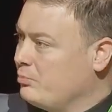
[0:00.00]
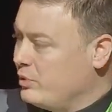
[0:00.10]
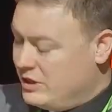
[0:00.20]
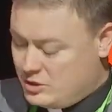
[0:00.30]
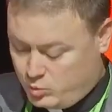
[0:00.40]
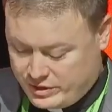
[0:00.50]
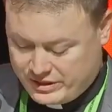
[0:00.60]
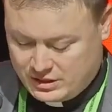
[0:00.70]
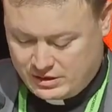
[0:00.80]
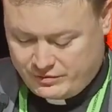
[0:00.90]
brings
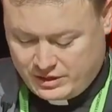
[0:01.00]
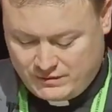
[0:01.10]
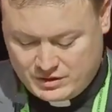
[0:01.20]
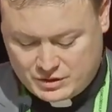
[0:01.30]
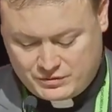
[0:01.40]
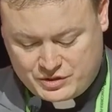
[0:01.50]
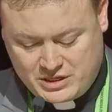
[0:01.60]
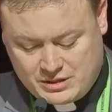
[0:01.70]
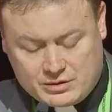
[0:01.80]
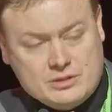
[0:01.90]
with it the forgiveness of
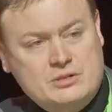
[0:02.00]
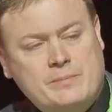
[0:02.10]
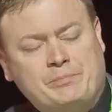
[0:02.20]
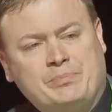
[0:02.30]
sins.